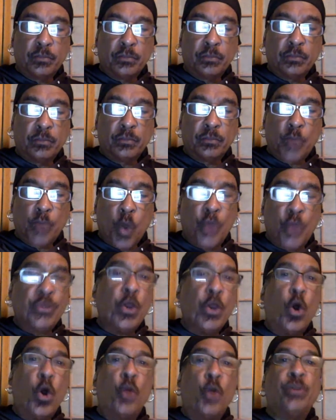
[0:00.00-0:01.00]
on the
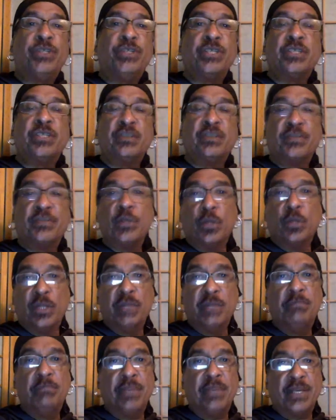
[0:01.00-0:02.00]
origins of the
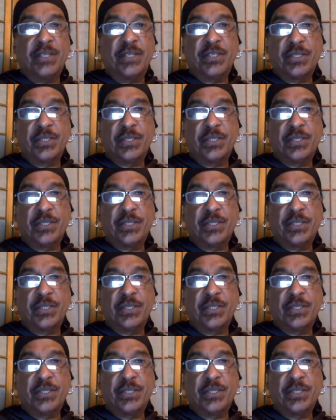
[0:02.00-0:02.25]
Olympics.